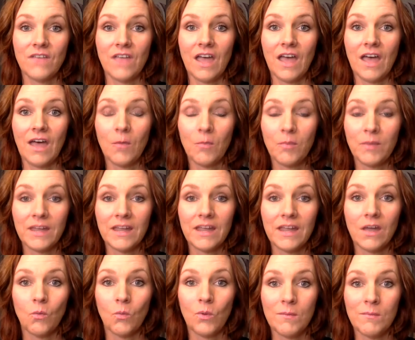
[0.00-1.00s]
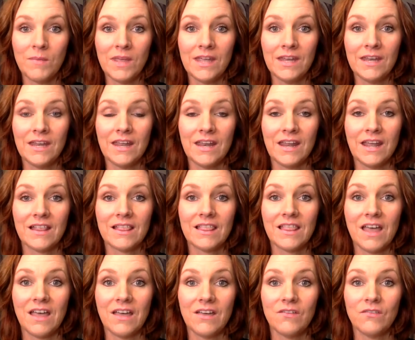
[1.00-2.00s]
helping women, and I
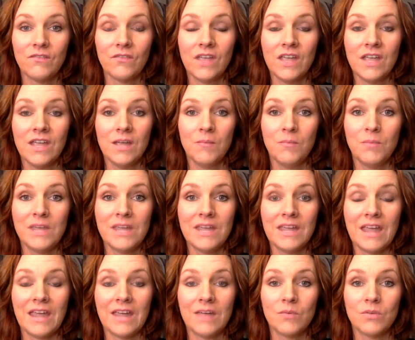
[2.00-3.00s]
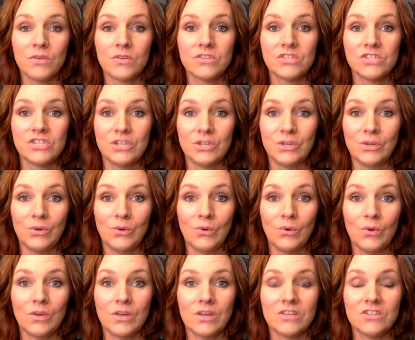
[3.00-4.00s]
love being able
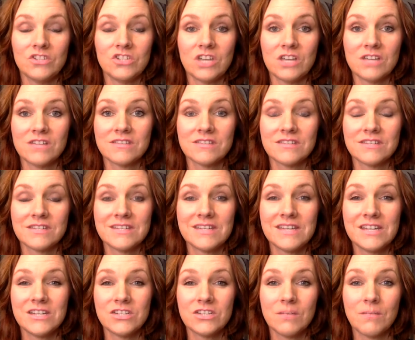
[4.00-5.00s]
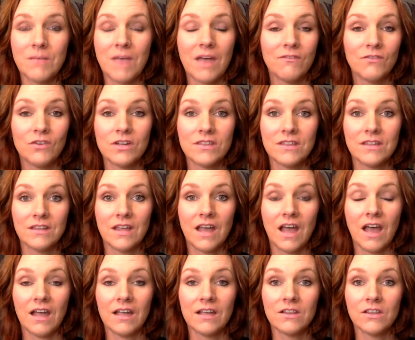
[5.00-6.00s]
to just teach them everything that
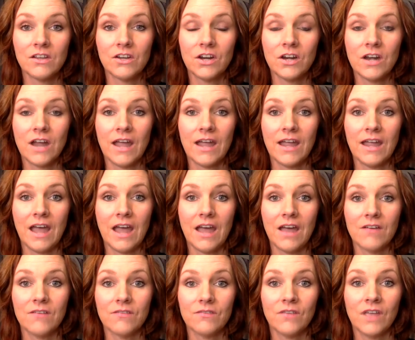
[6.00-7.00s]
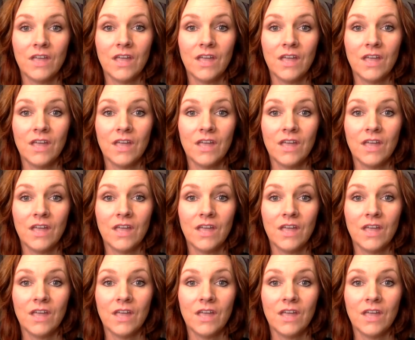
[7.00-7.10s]
I learn. I have,